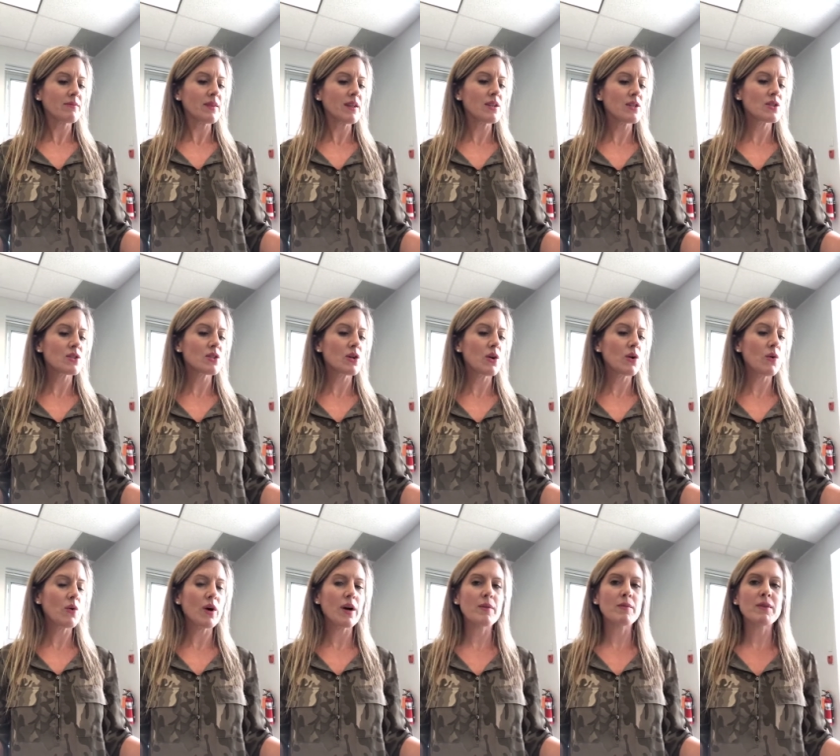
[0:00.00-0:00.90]

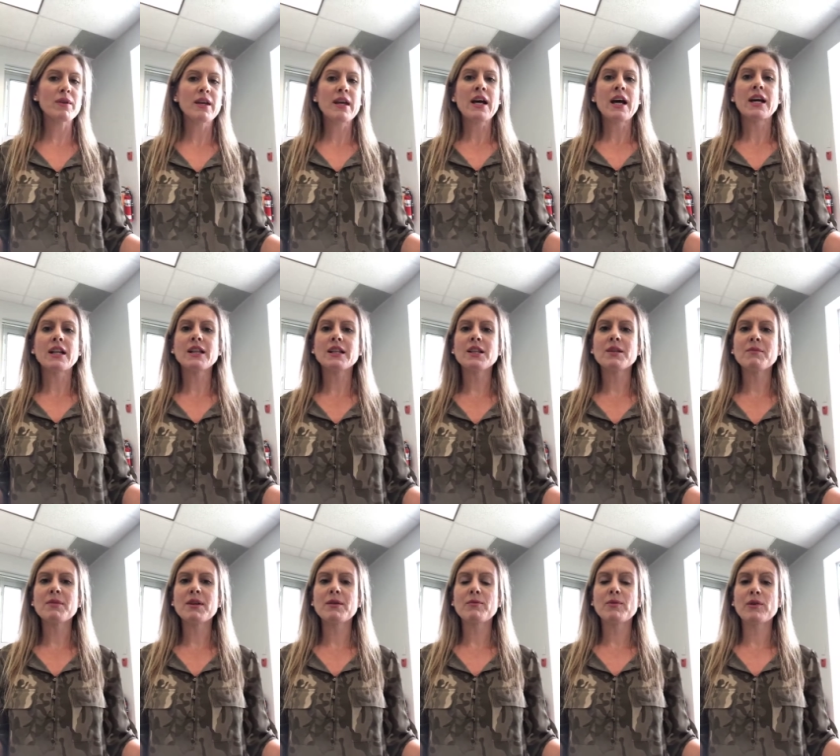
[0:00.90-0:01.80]
So a little
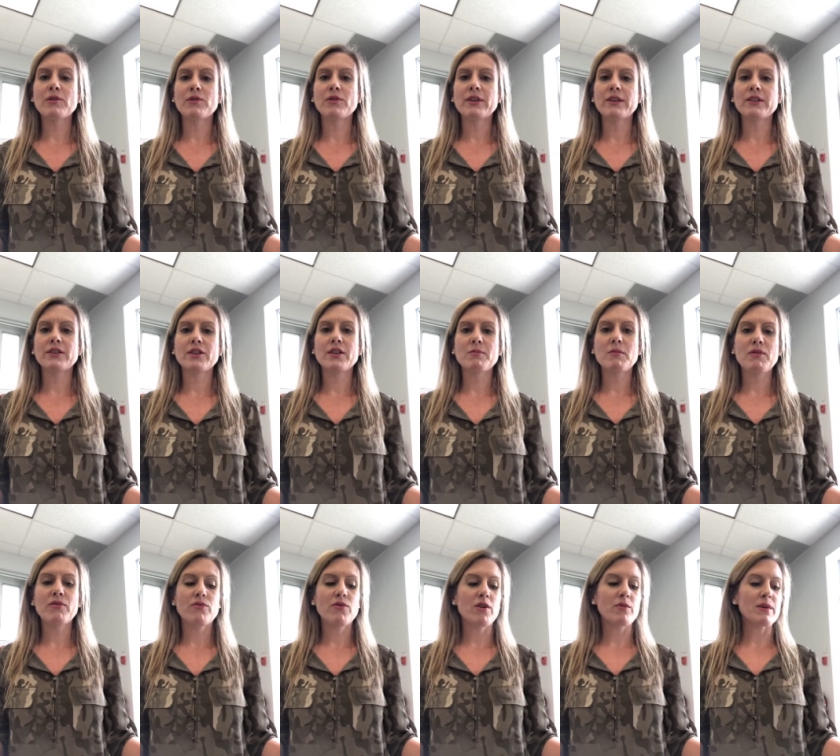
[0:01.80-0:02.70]
bit about Green Learning
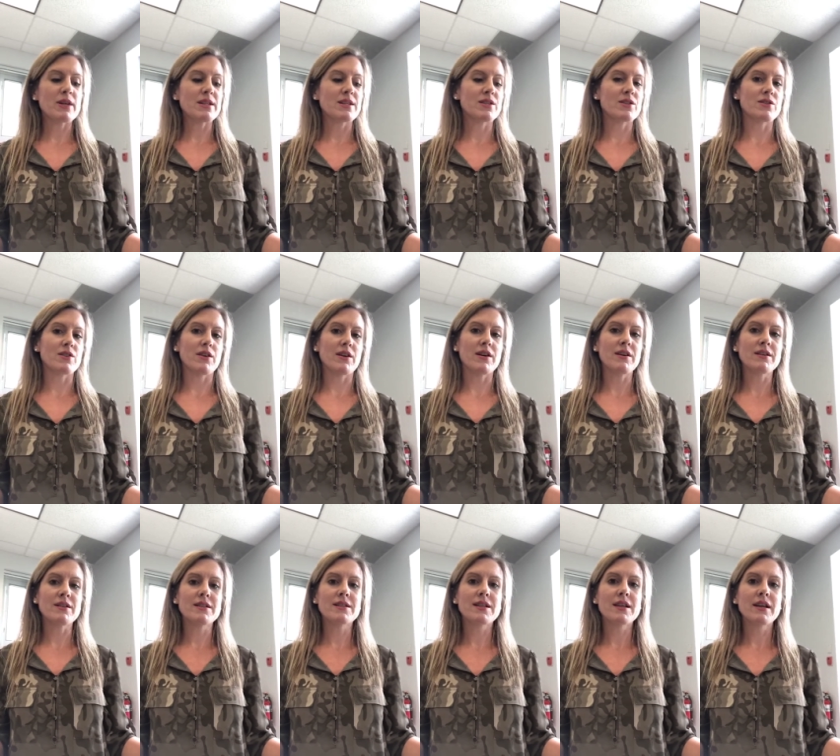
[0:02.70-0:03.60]
before we
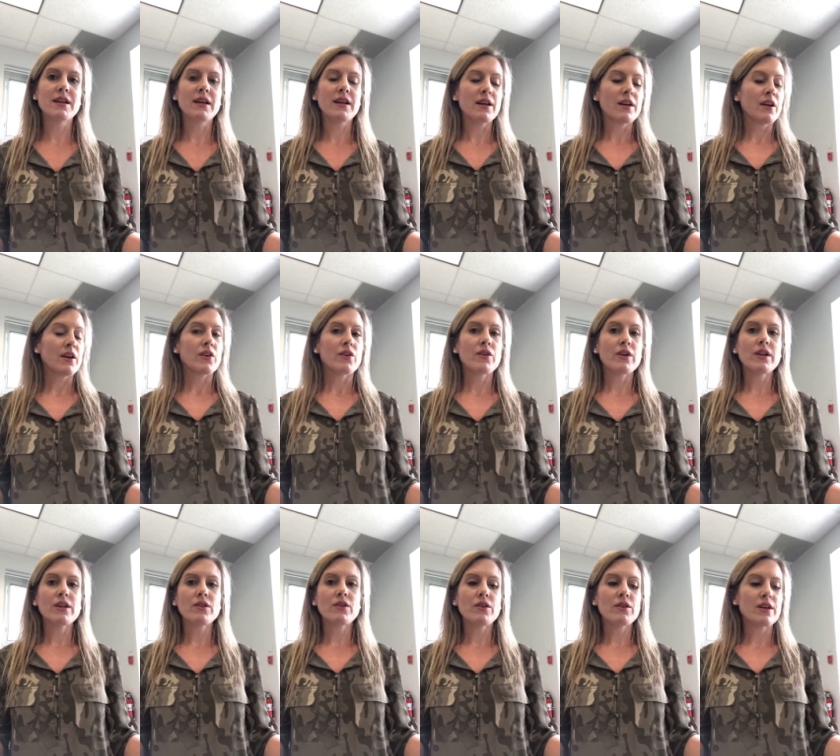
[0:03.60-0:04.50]
start.
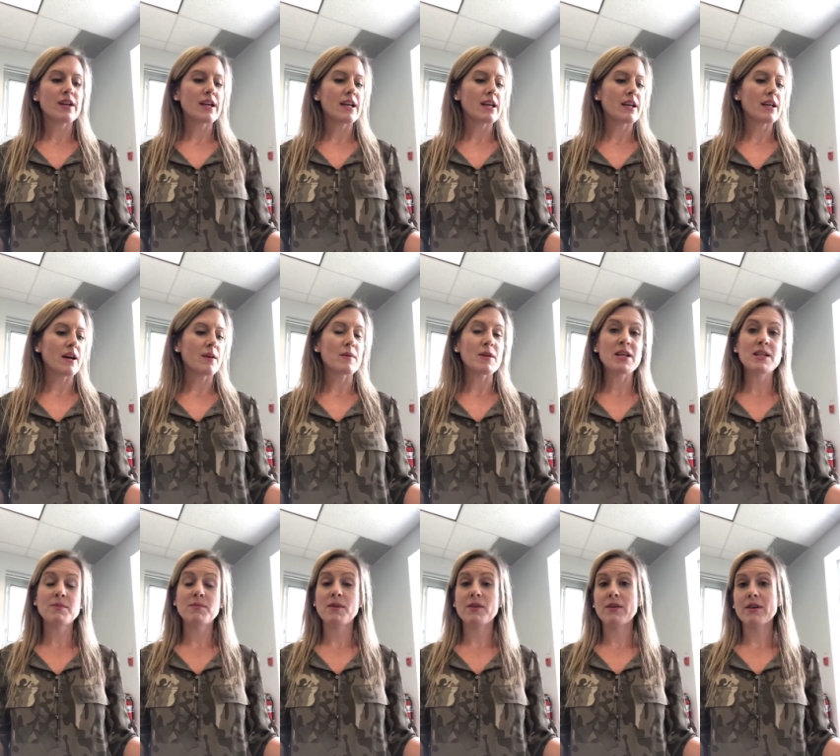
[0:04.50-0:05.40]
Green Learning
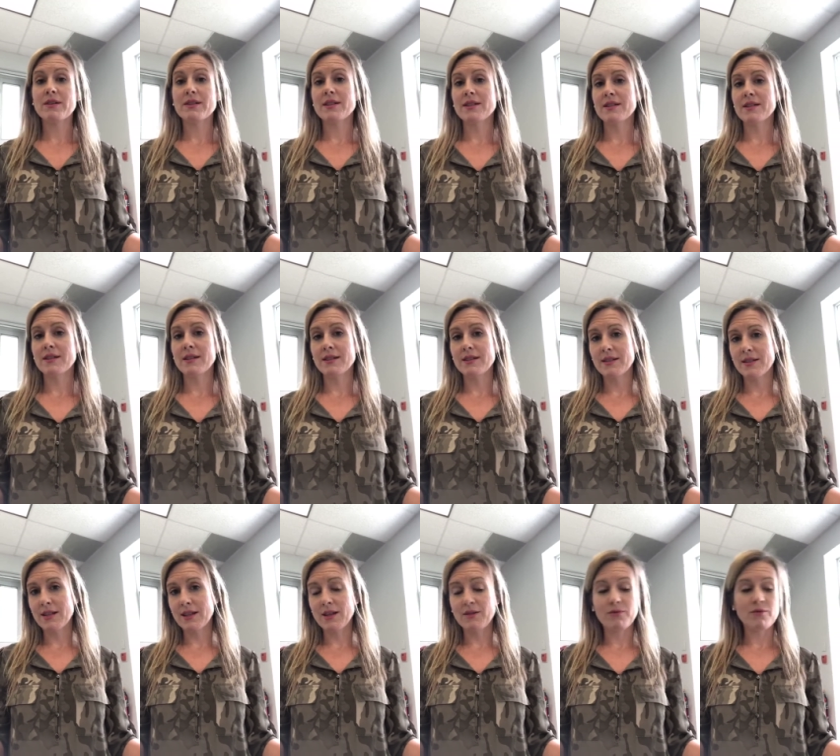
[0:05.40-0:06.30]
has been around since
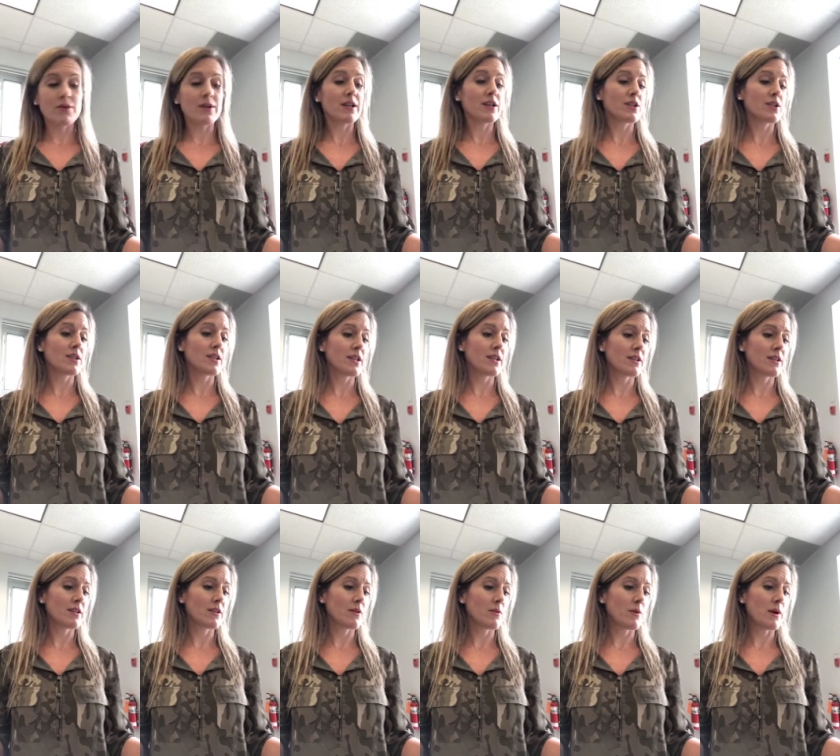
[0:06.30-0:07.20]
1984, actually, a
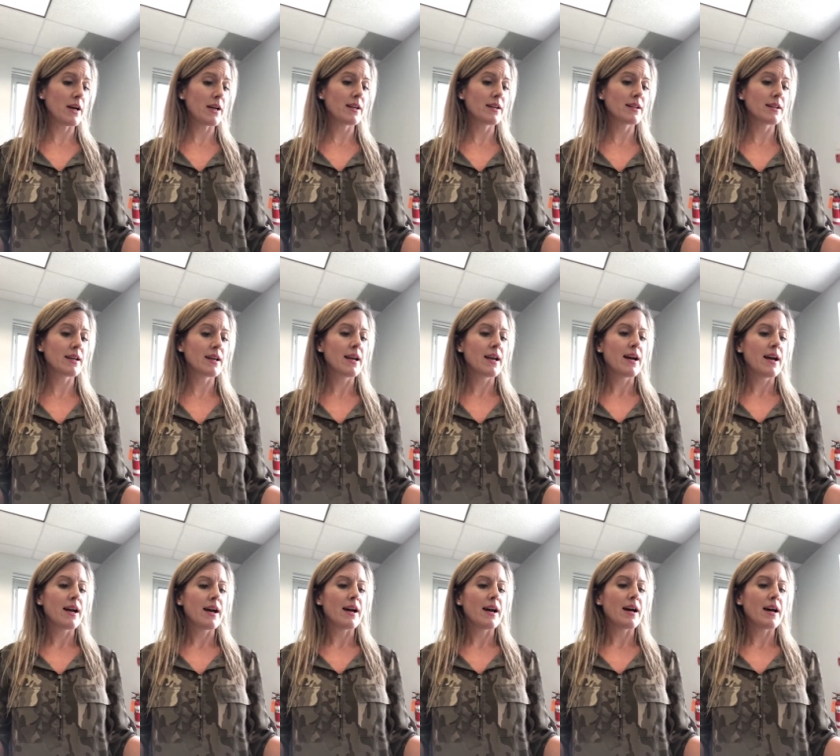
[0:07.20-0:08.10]
little while.
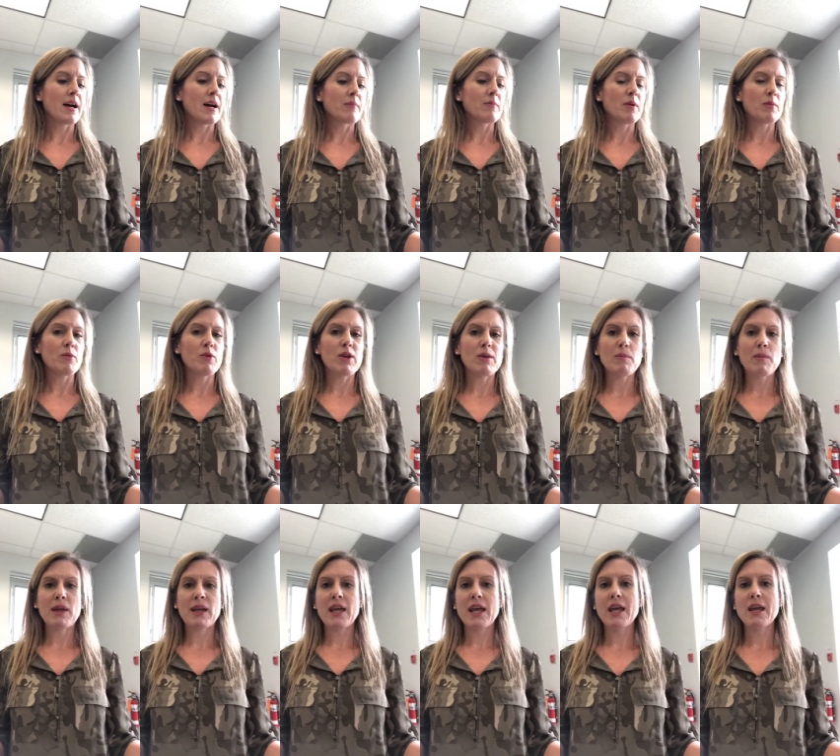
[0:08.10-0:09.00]
But we
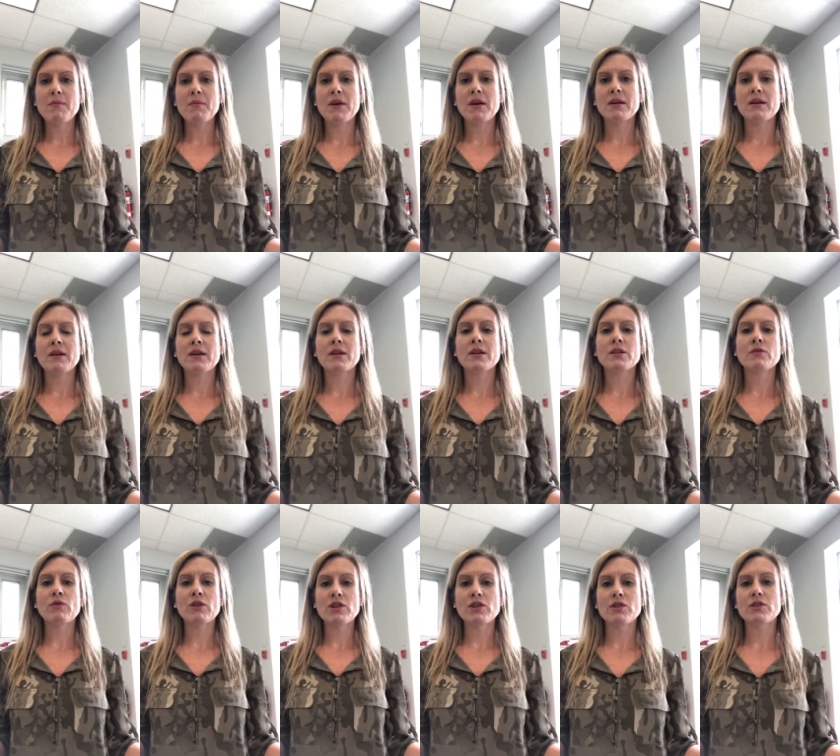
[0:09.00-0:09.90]
became a
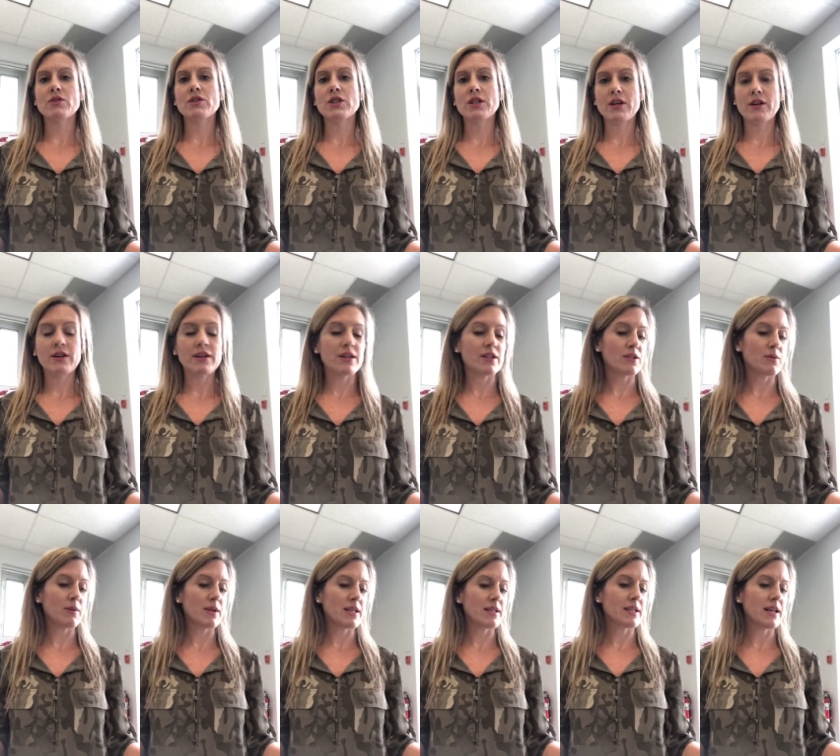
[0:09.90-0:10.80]
registered charity in
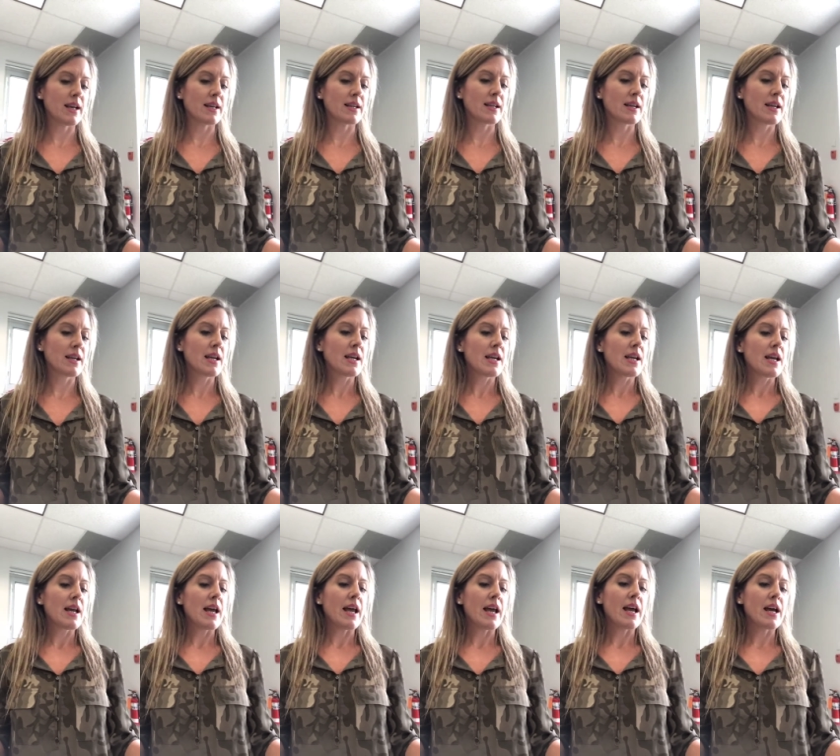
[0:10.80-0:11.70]
2010.
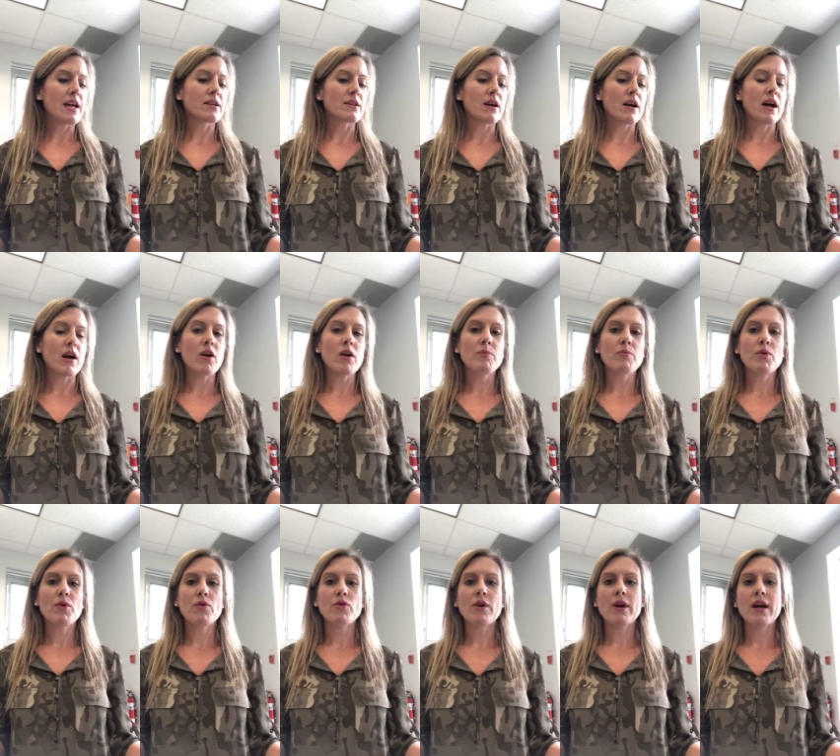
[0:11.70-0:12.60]
And our
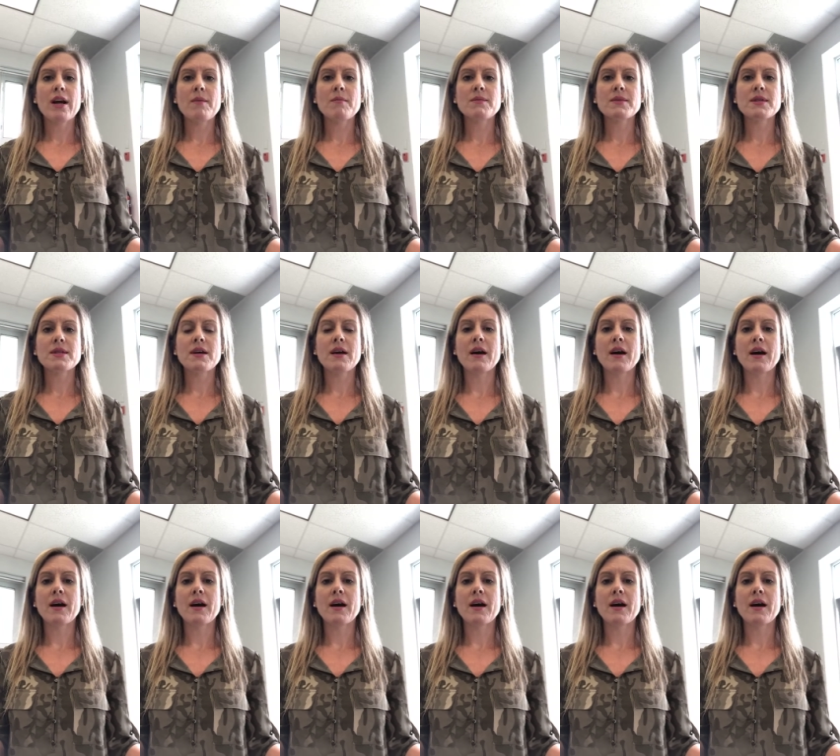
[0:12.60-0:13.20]
programs